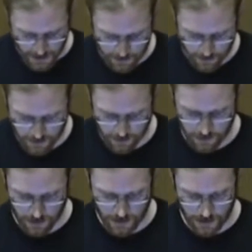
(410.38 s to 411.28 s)
It's
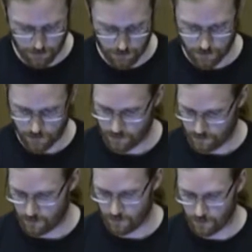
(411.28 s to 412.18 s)
also
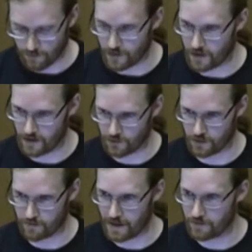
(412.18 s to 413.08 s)

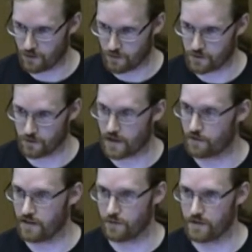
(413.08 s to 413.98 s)
cross-platform, so
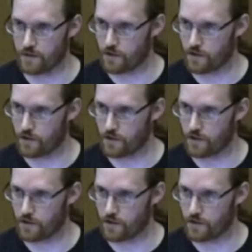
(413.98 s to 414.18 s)
currently we